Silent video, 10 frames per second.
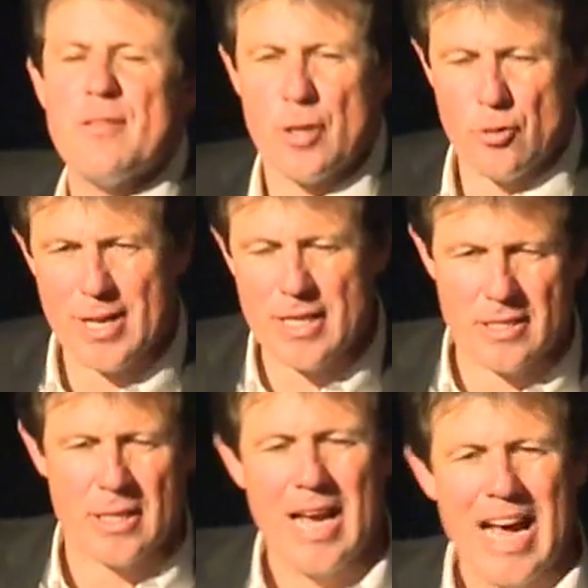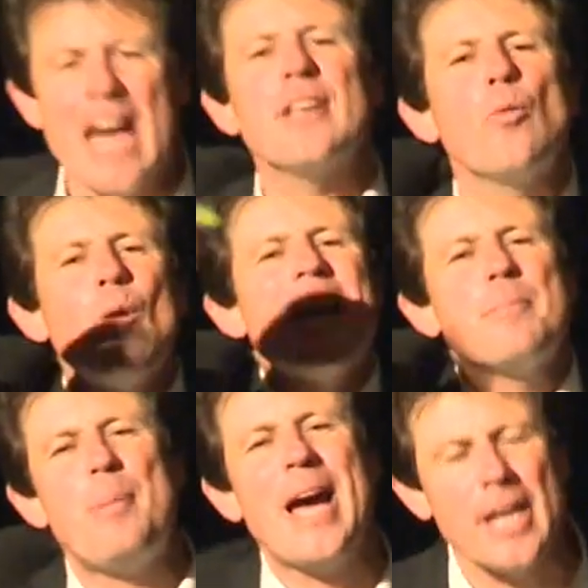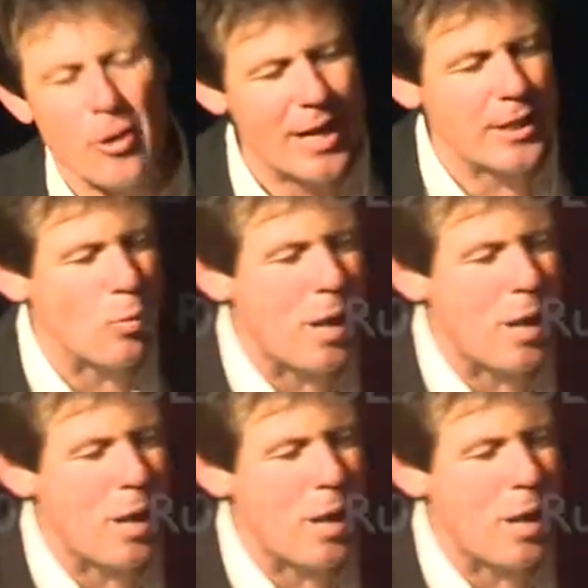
of the Greeks under one banner, under